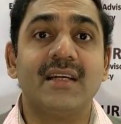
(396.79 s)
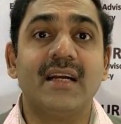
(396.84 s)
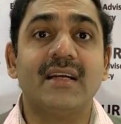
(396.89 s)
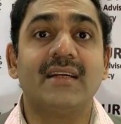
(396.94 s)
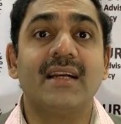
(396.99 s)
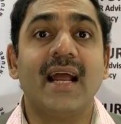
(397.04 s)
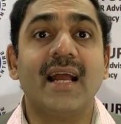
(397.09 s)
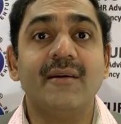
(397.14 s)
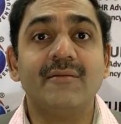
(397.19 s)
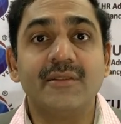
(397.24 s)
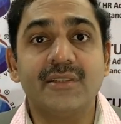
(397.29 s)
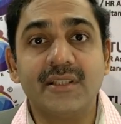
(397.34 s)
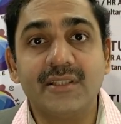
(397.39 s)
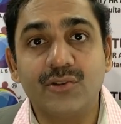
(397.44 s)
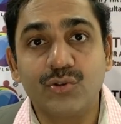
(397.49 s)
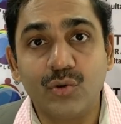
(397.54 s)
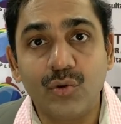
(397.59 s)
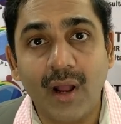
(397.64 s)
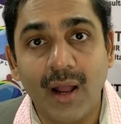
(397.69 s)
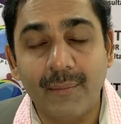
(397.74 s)
At times it
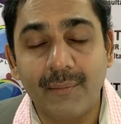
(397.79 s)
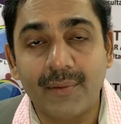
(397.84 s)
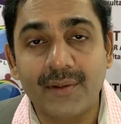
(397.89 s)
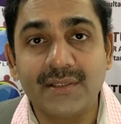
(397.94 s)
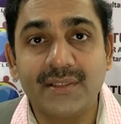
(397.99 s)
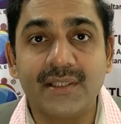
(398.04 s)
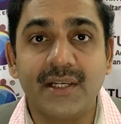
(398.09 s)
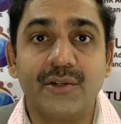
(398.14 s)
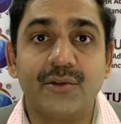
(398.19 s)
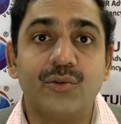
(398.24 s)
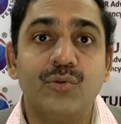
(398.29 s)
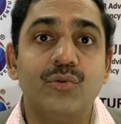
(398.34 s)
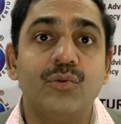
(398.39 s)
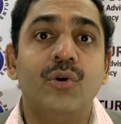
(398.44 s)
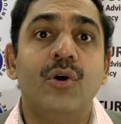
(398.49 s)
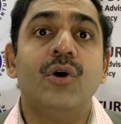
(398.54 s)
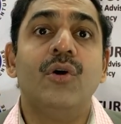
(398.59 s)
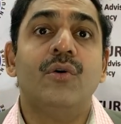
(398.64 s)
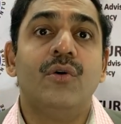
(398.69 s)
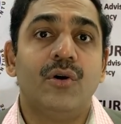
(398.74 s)
so happens that
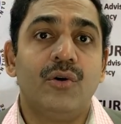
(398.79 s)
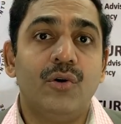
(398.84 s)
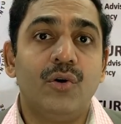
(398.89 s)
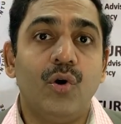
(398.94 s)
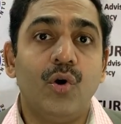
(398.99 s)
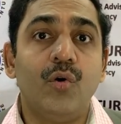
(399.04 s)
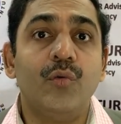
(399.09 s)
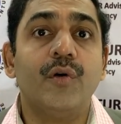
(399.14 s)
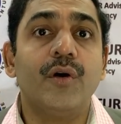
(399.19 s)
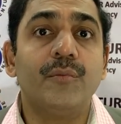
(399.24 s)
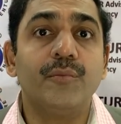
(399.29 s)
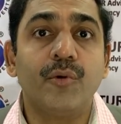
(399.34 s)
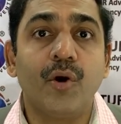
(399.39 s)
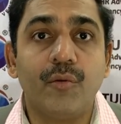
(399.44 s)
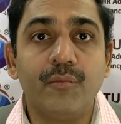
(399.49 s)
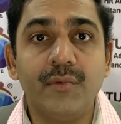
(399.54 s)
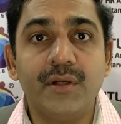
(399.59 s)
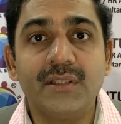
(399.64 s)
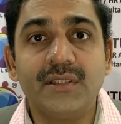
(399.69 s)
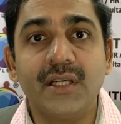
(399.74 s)
you over
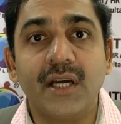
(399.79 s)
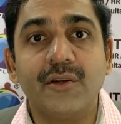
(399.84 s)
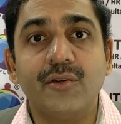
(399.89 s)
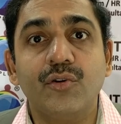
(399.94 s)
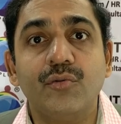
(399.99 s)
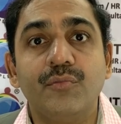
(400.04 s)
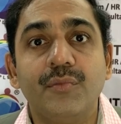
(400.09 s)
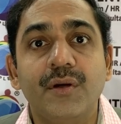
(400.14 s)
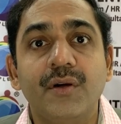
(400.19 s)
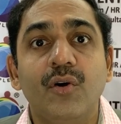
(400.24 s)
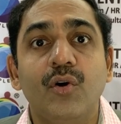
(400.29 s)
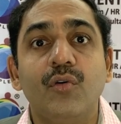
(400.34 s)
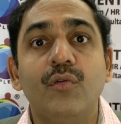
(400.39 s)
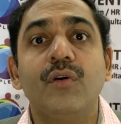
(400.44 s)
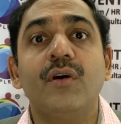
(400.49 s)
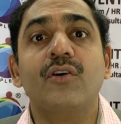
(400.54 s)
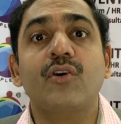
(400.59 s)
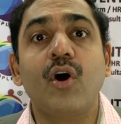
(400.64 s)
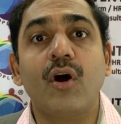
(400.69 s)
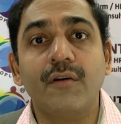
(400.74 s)
promise or you be
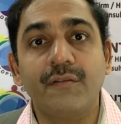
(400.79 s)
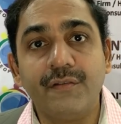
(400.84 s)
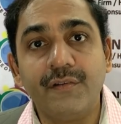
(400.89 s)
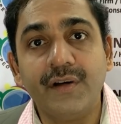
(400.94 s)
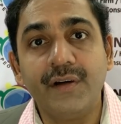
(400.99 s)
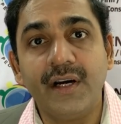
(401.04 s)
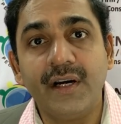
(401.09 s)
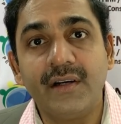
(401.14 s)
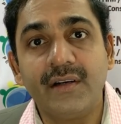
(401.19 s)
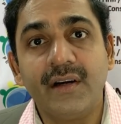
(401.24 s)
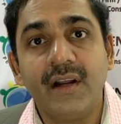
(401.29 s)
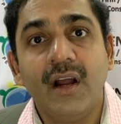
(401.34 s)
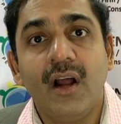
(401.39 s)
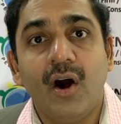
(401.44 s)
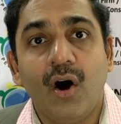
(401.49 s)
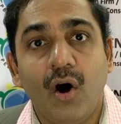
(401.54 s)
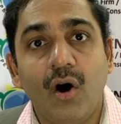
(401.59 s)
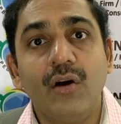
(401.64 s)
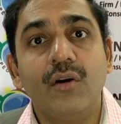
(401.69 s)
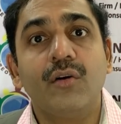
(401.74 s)
overconfident
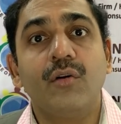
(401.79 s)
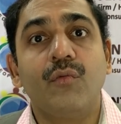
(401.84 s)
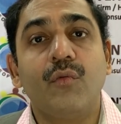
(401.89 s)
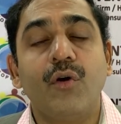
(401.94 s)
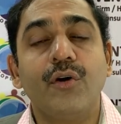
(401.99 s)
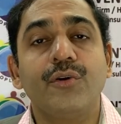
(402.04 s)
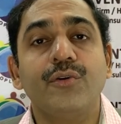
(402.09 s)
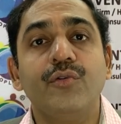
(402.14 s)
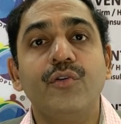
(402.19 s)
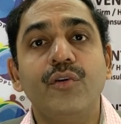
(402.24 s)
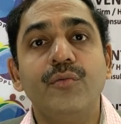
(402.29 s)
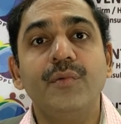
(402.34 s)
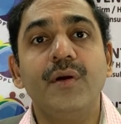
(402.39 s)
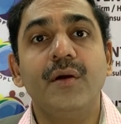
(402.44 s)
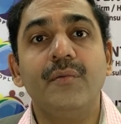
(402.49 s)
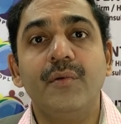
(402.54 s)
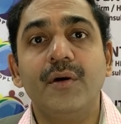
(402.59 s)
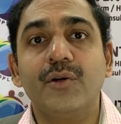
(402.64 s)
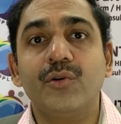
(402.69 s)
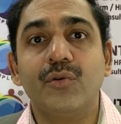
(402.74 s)
on what you will be
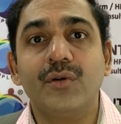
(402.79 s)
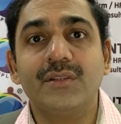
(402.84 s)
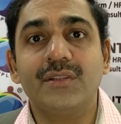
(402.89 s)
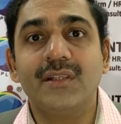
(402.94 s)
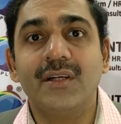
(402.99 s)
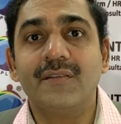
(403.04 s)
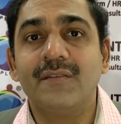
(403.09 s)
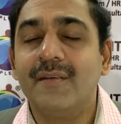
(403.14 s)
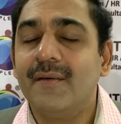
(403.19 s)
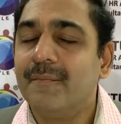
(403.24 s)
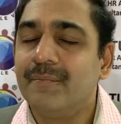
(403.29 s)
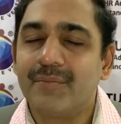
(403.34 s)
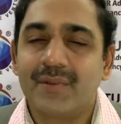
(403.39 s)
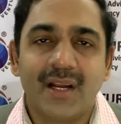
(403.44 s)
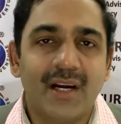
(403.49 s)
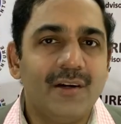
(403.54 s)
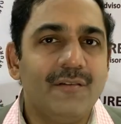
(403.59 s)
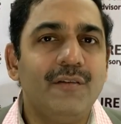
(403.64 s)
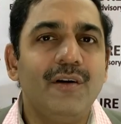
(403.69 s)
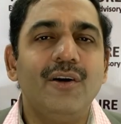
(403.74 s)
able to achieve.
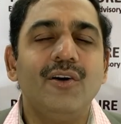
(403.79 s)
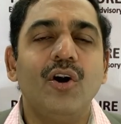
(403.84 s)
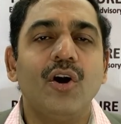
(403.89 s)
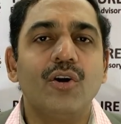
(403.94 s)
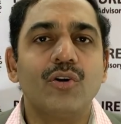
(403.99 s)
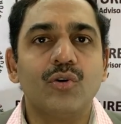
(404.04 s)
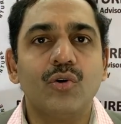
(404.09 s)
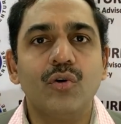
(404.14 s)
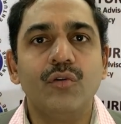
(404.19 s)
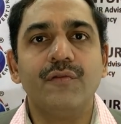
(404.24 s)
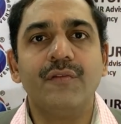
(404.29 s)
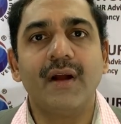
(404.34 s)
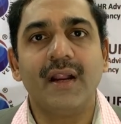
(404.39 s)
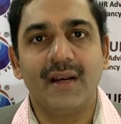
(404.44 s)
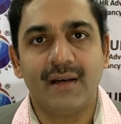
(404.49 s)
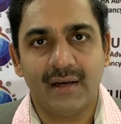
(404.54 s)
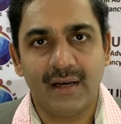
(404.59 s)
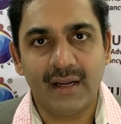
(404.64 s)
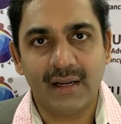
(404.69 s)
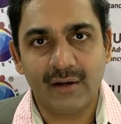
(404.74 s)
It will not go
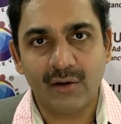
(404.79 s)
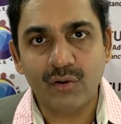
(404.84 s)
well.